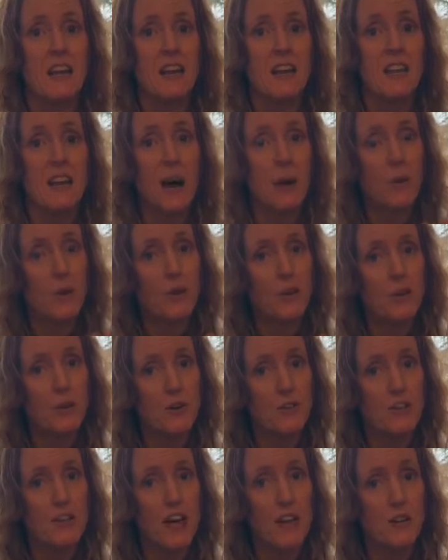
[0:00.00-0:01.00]
that window
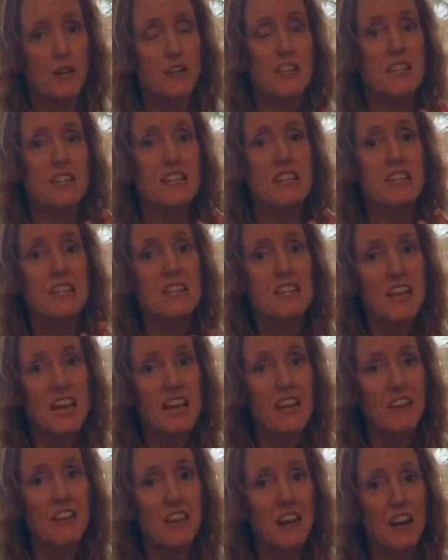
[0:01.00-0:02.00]
of tolerance and
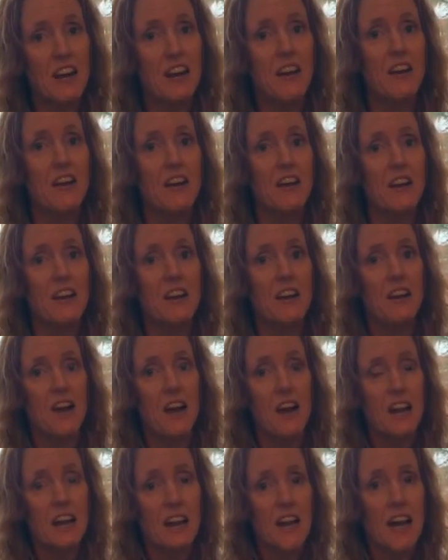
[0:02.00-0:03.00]
stayed there.
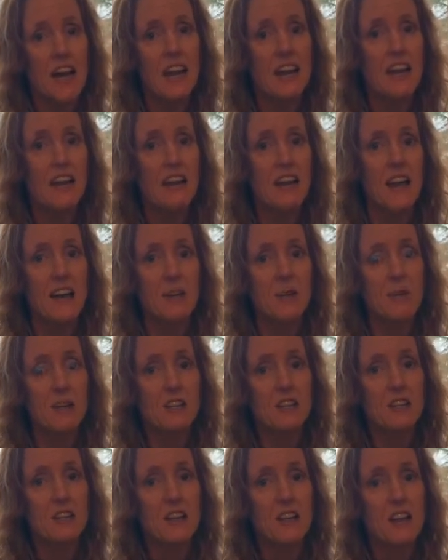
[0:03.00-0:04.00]
Again, that
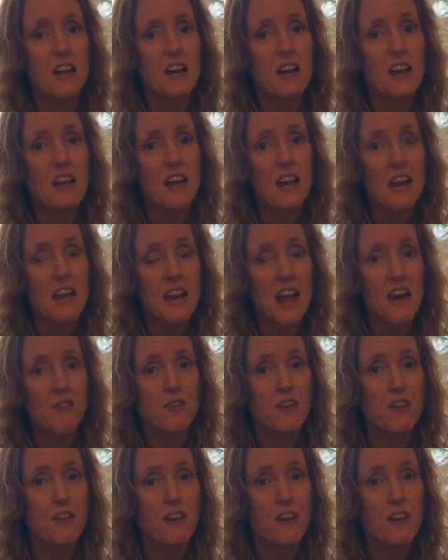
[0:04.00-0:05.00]
was
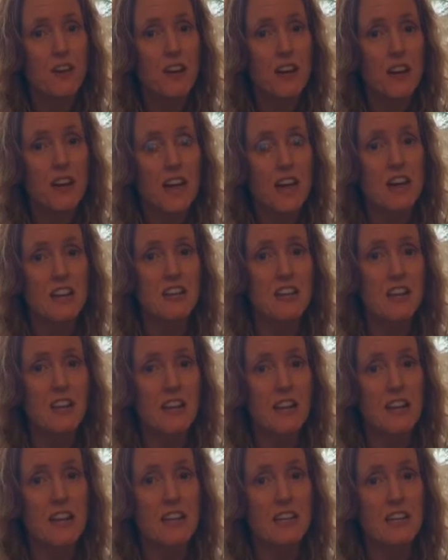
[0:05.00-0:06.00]
never,
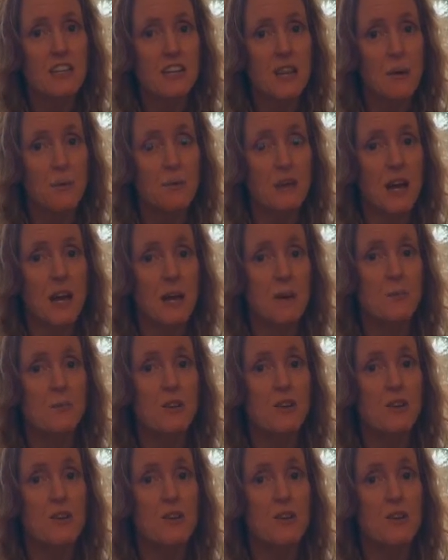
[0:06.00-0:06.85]
occasionally, sometimes,